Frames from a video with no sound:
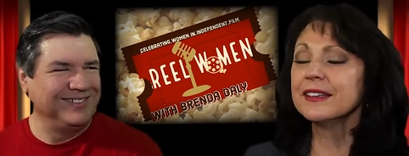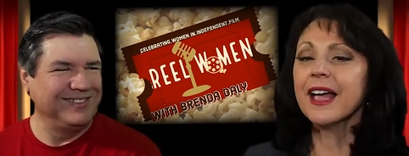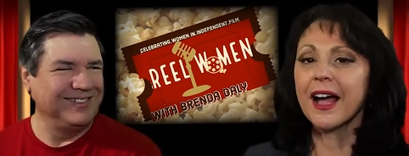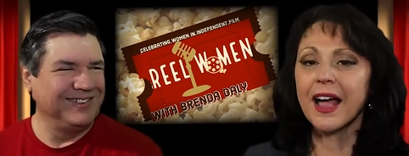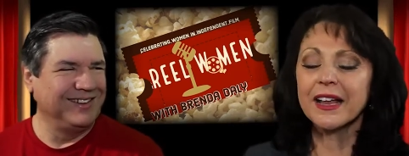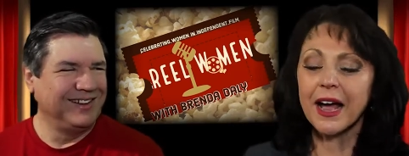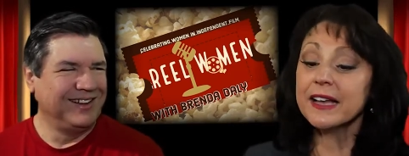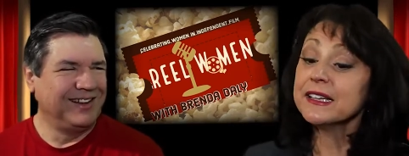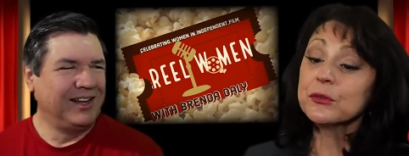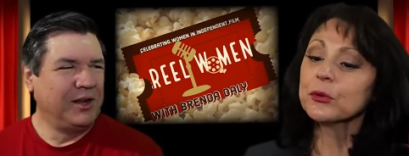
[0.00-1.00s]
Speaker 1: yeah, I,
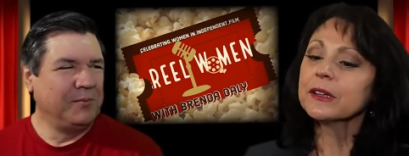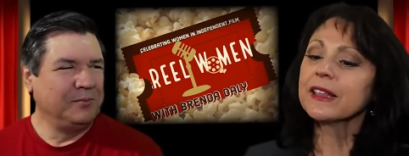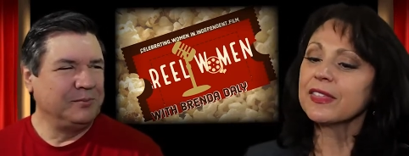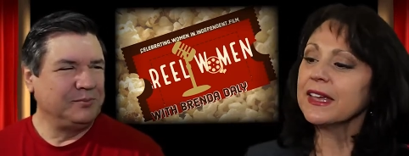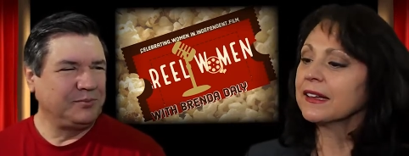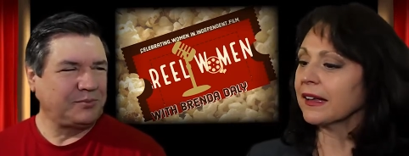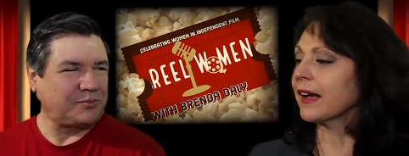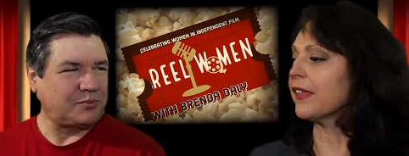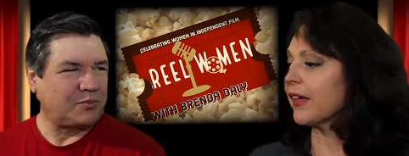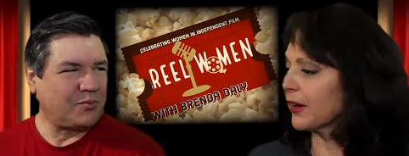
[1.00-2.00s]
I didn't really think like
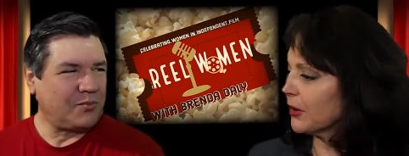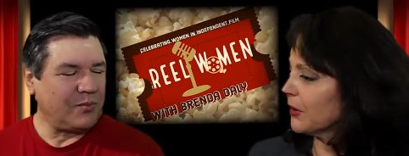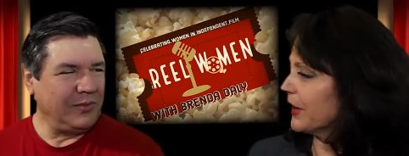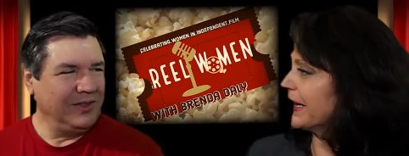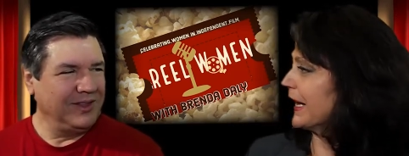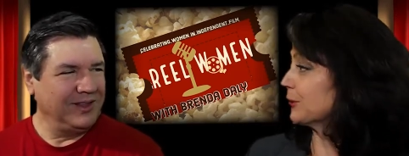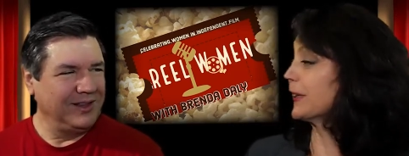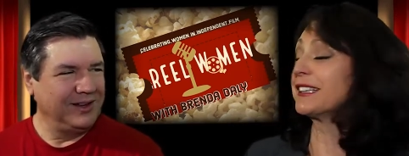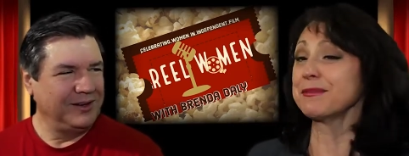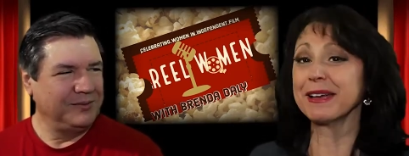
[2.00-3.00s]
I thought, oh, I
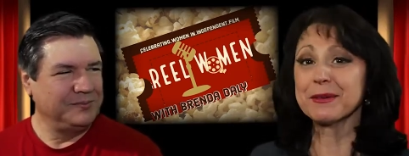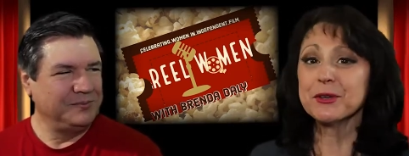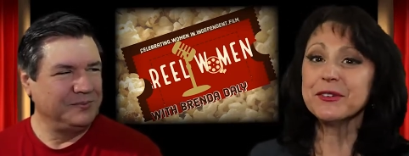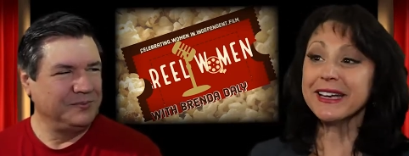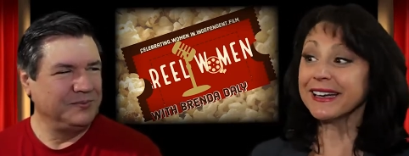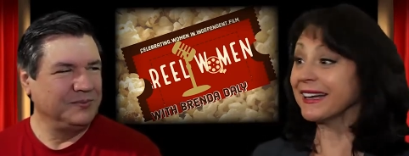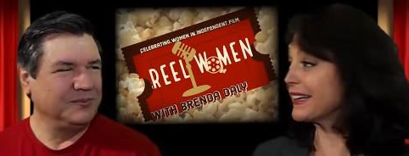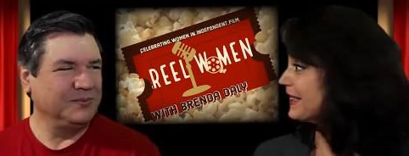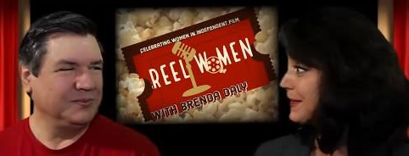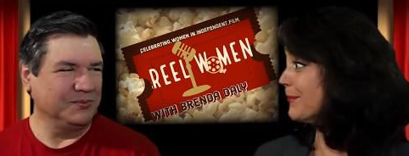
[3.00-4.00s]
actually get to make a movie and I
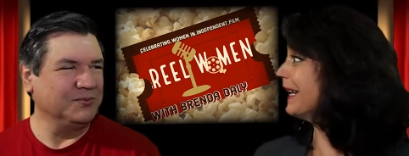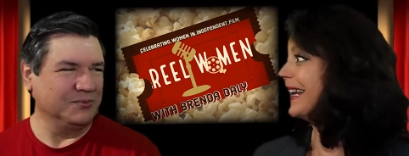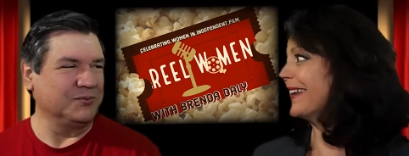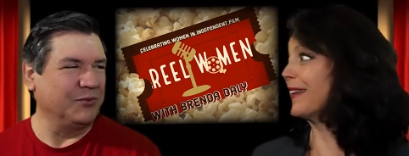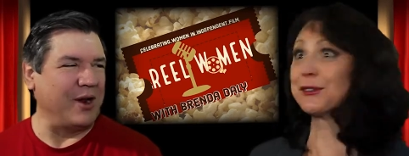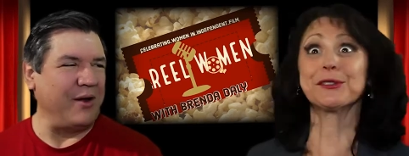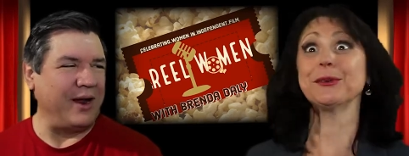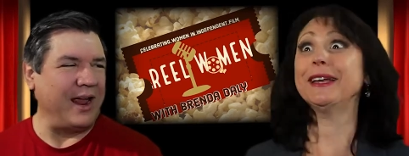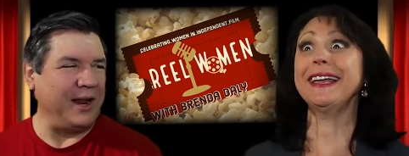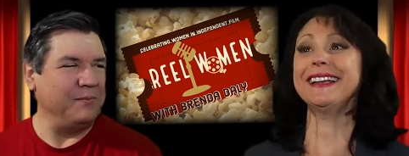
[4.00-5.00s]
get some money. That's right,
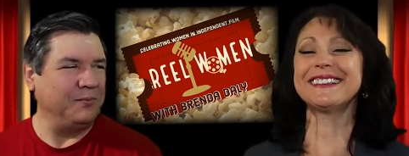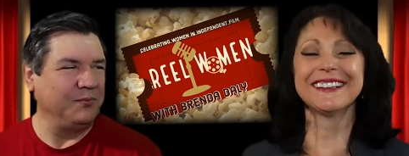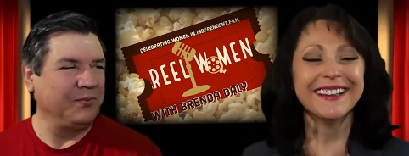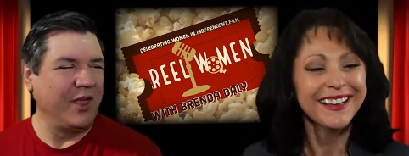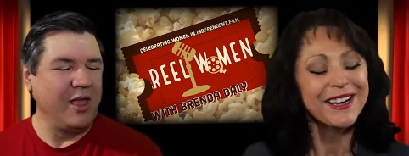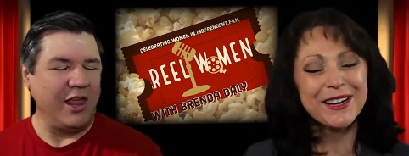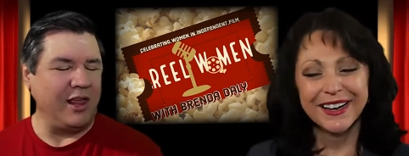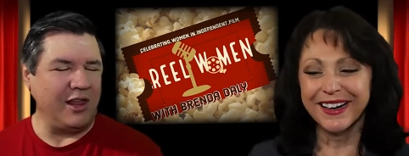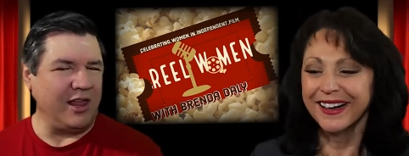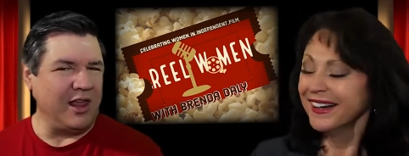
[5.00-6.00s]
sweet.
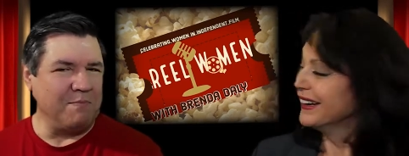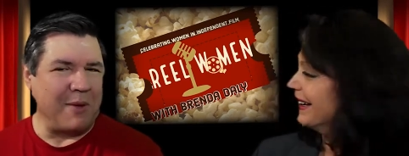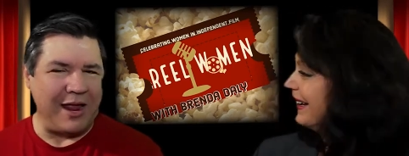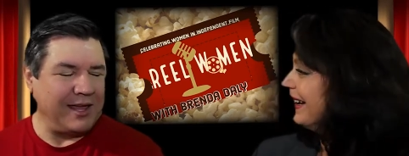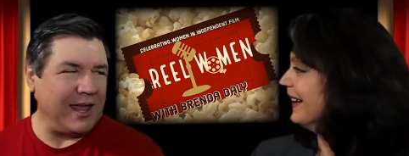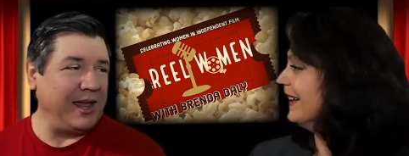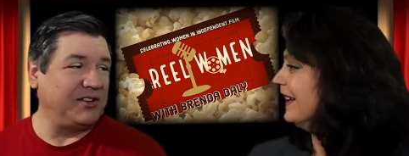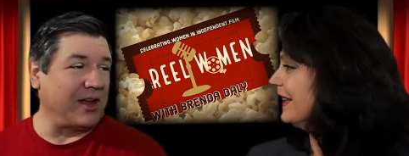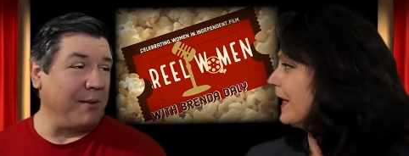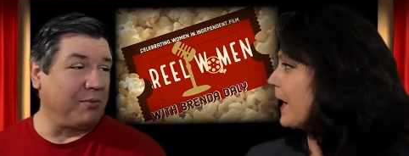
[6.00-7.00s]
Speaker 2: Right. in, in my
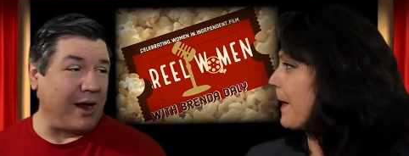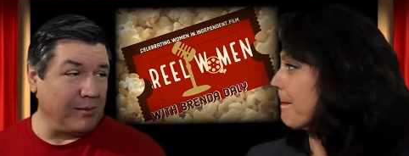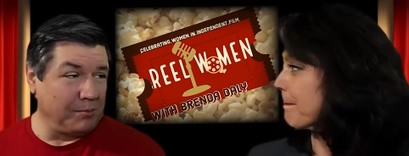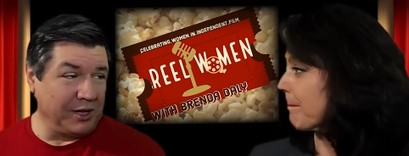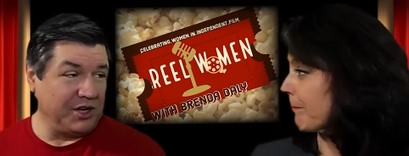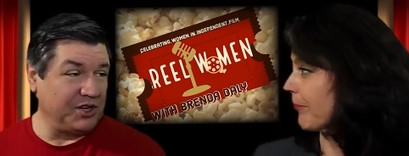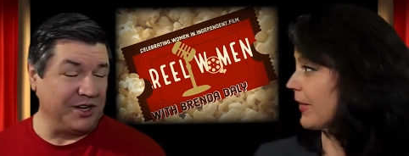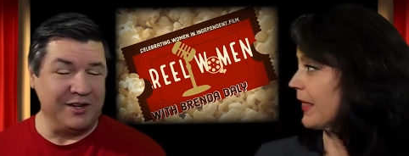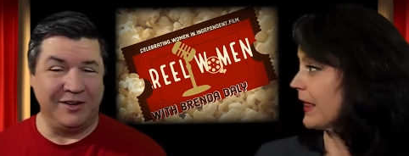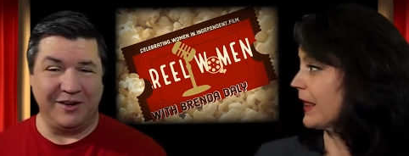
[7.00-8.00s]
case, I probably
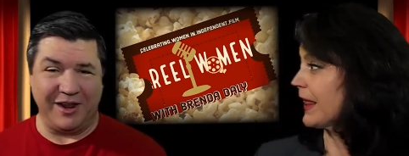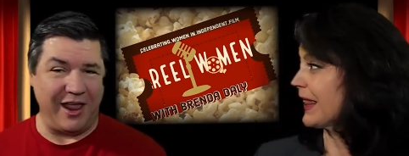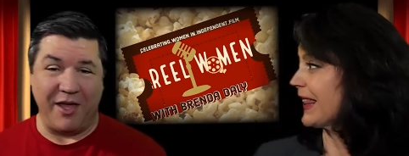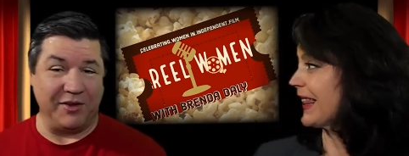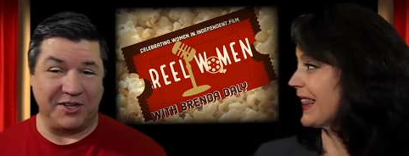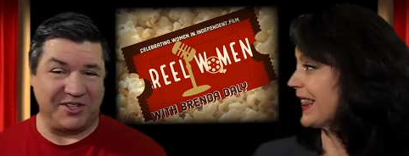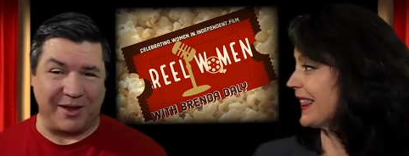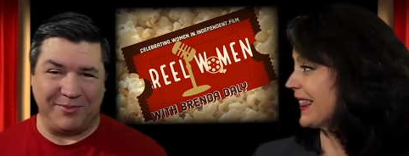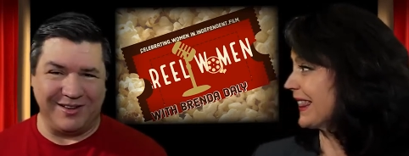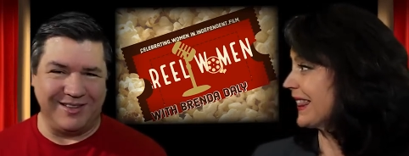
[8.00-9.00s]
shouldn't have
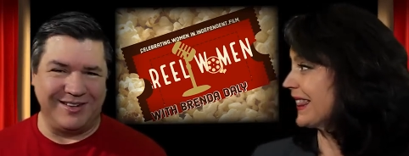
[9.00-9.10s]
accepted the